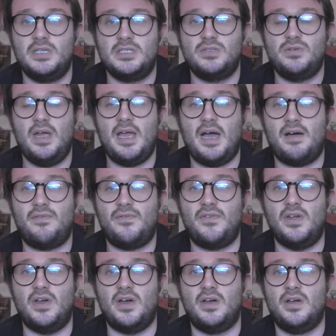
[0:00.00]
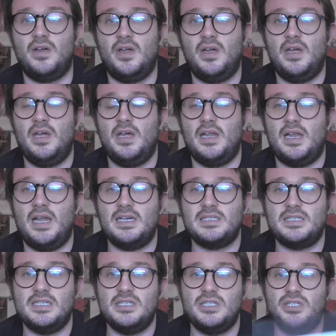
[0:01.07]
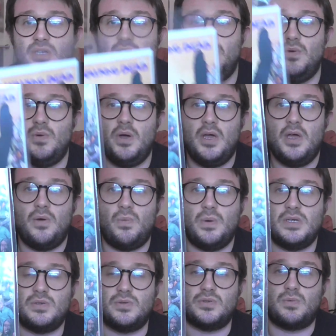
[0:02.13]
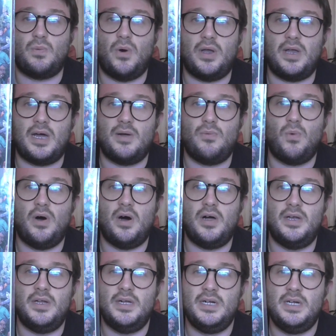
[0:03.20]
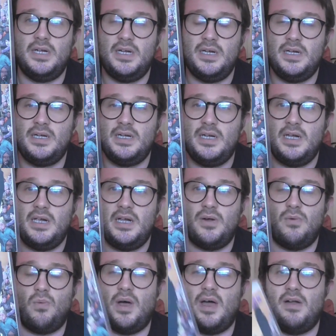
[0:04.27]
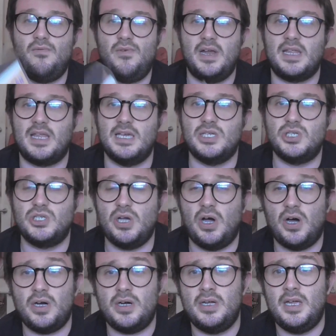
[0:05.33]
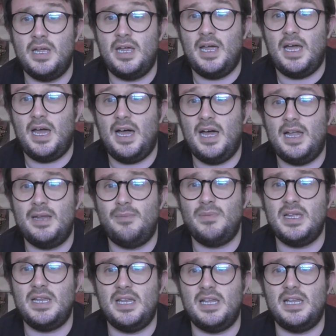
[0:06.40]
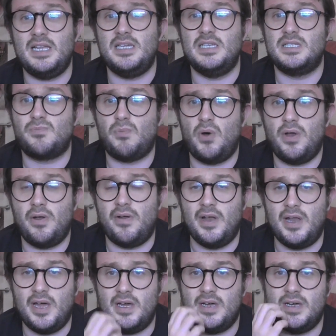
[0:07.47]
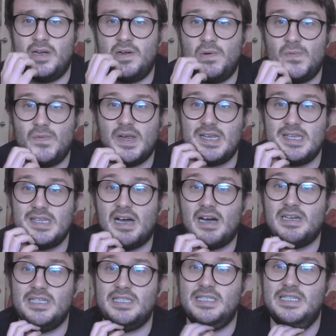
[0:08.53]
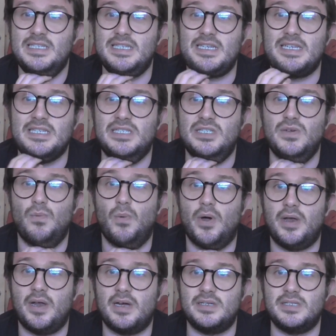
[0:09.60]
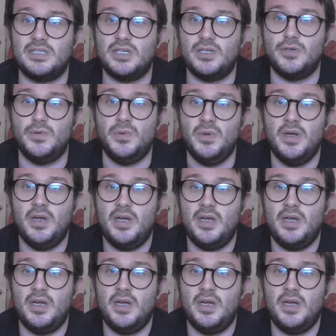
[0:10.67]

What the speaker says: straight after last issue, which was 191, where Rick gets shot and immediately, spoiler alert, Rick dies in issue 192.